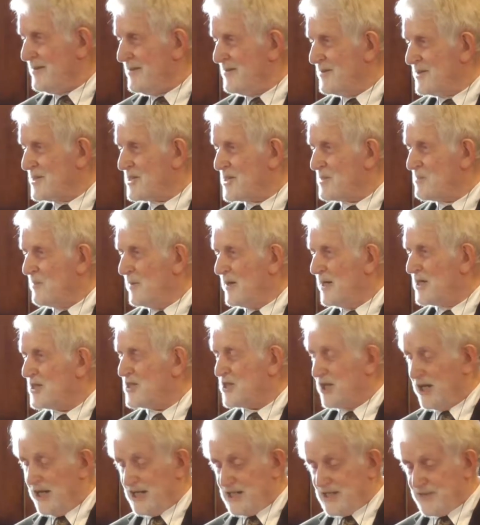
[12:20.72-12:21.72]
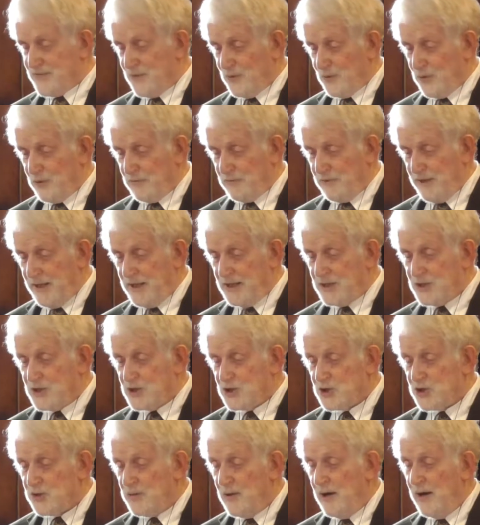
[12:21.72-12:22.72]
this is my chance for
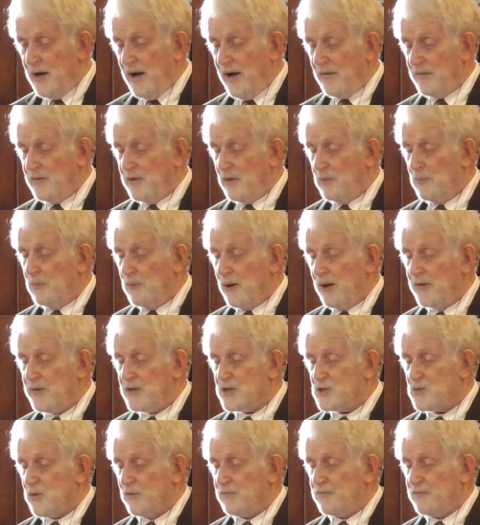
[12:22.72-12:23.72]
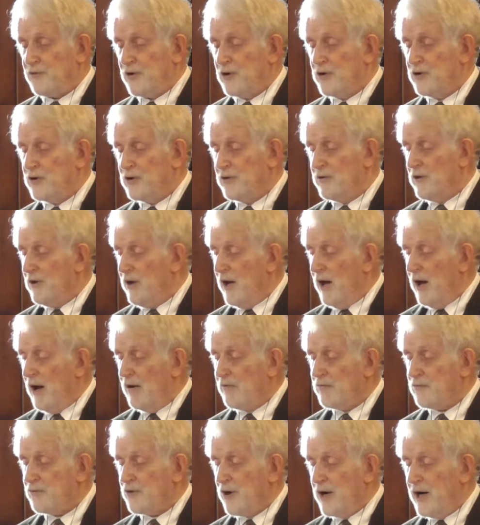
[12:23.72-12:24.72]
revenge. And the brothers were very
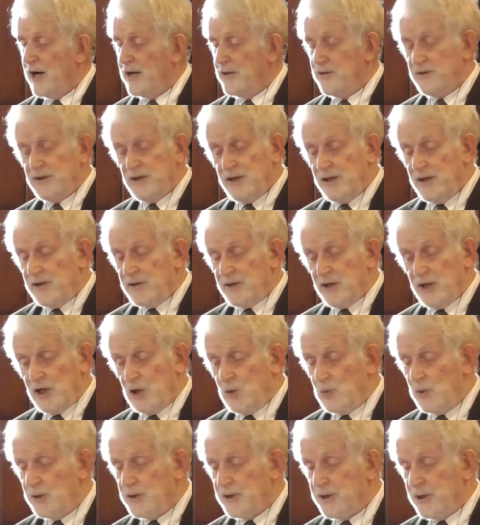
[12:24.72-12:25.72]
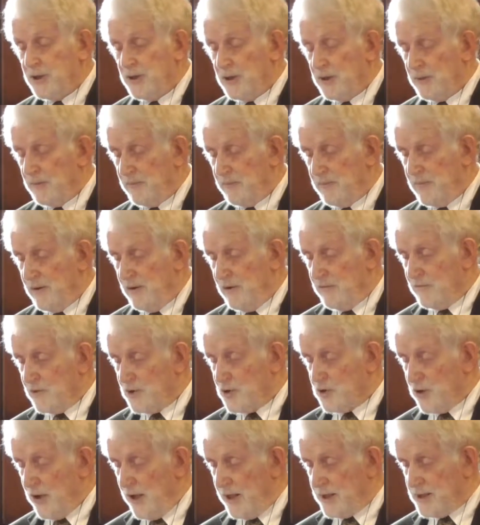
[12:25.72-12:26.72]
afraid that he would kill them for
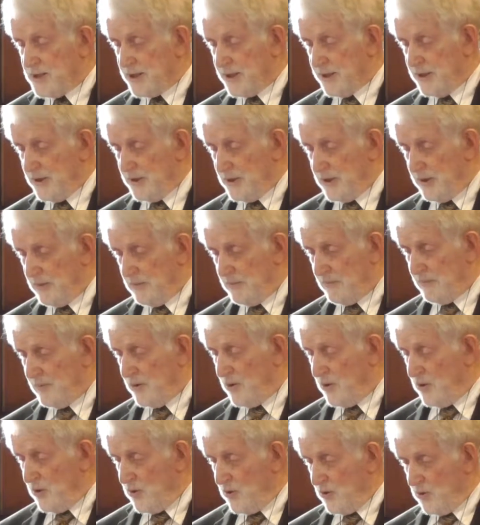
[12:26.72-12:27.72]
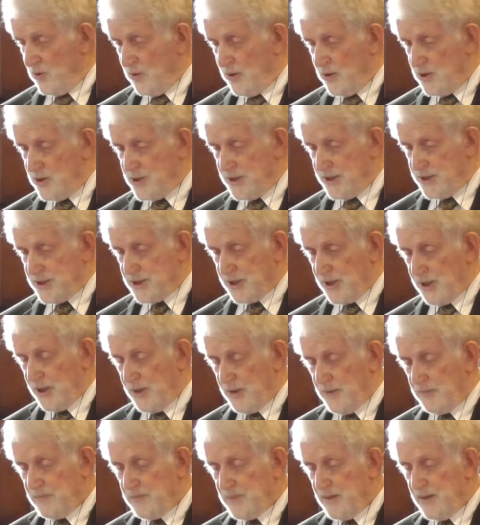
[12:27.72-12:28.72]
trying to kill him all those years
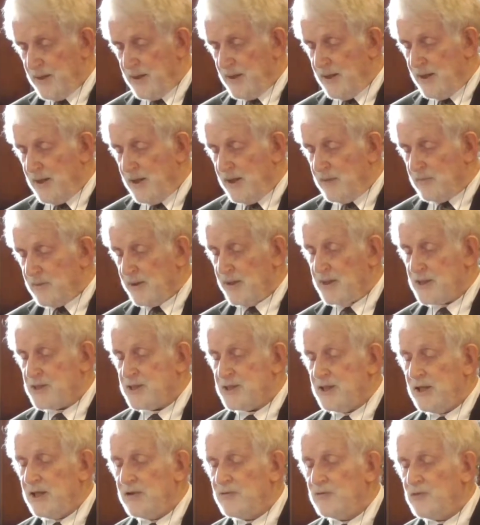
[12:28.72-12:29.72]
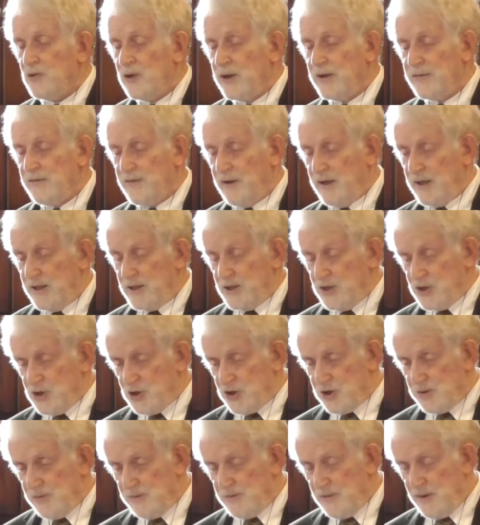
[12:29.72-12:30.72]
ago. But instead of
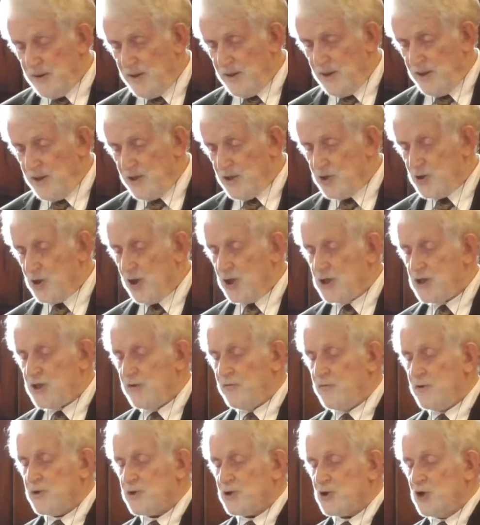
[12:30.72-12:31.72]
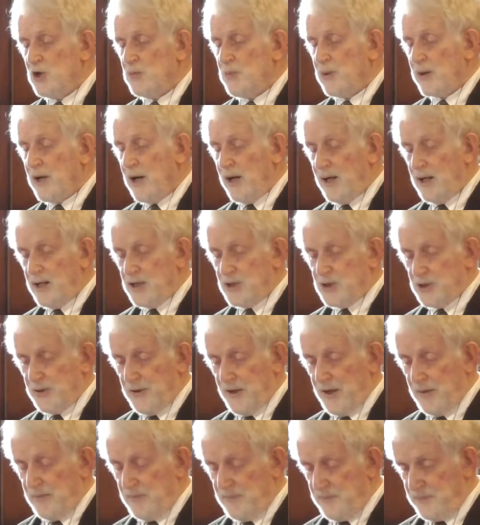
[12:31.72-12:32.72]
revenge, Joseph was super kind to
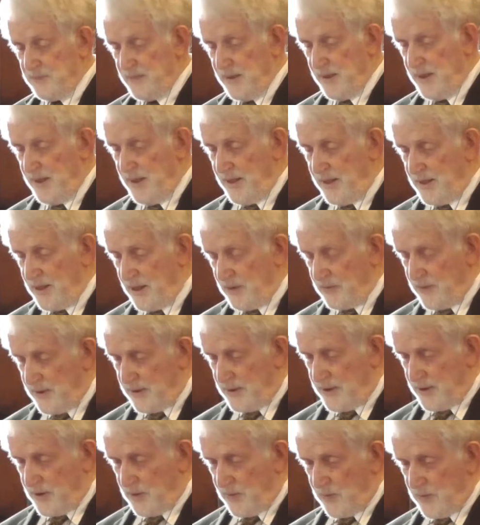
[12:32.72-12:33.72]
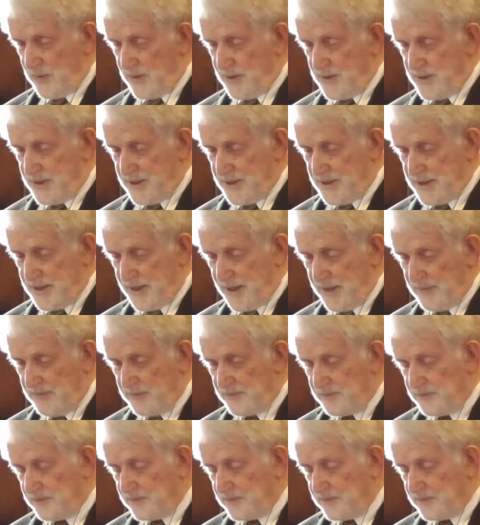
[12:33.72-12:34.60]
them. And I'll read you the words he said.